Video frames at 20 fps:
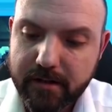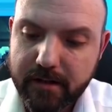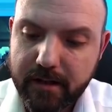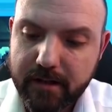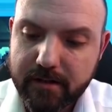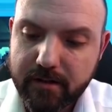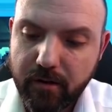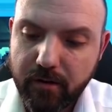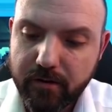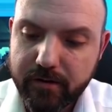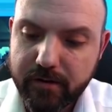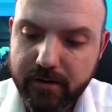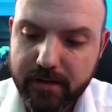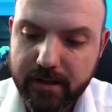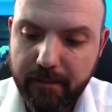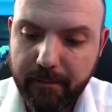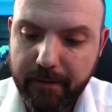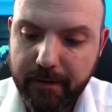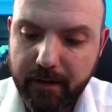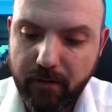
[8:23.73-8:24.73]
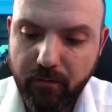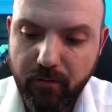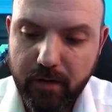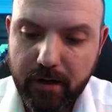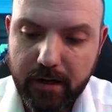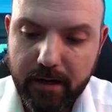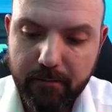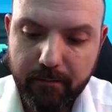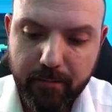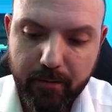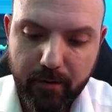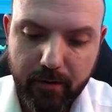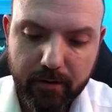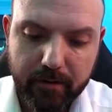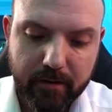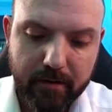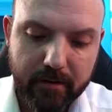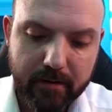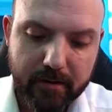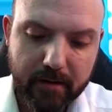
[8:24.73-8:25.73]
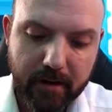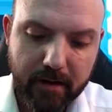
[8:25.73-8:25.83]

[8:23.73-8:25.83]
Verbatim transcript: That's also something really important.